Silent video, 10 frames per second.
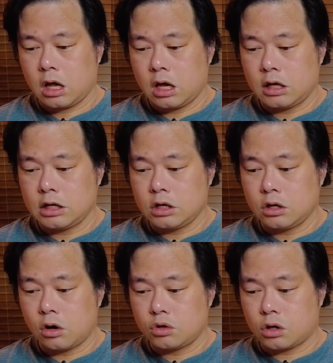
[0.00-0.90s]
He didn't
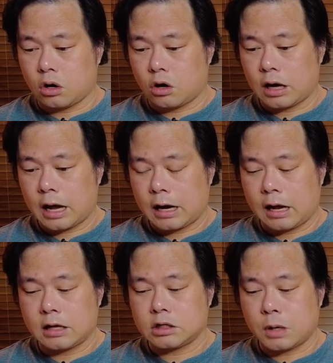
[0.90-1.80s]
know God had
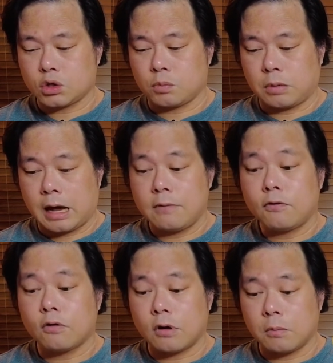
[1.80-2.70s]
a special plan
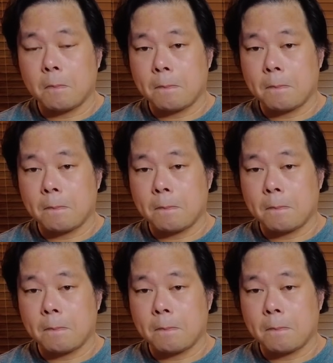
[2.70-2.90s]
for him.